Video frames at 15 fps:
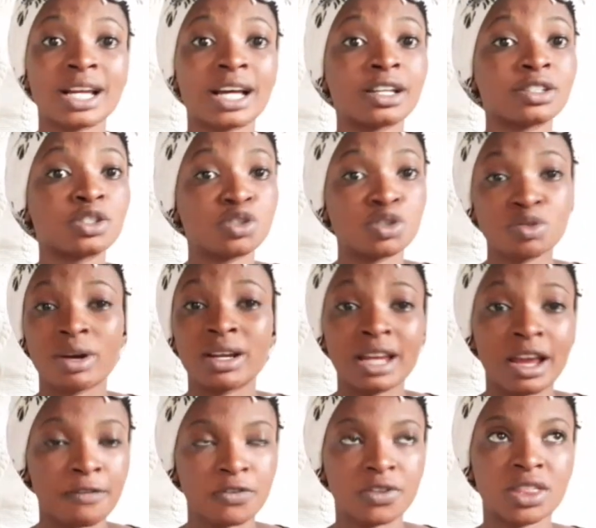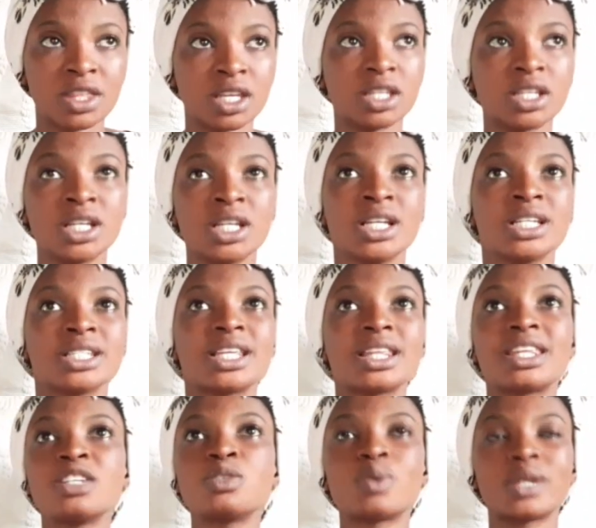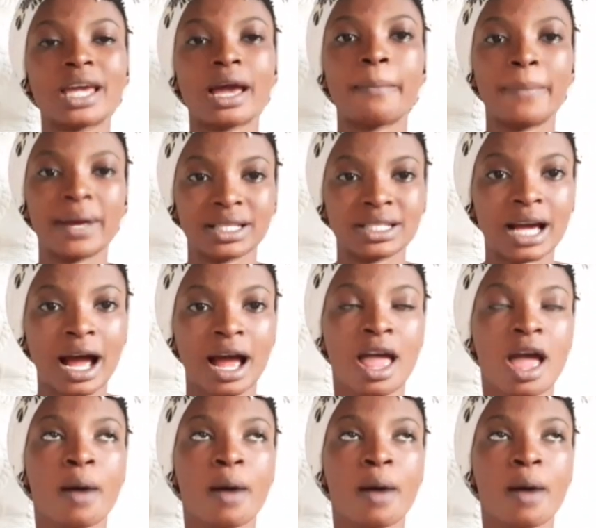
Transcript: at you and everything, so things will get better.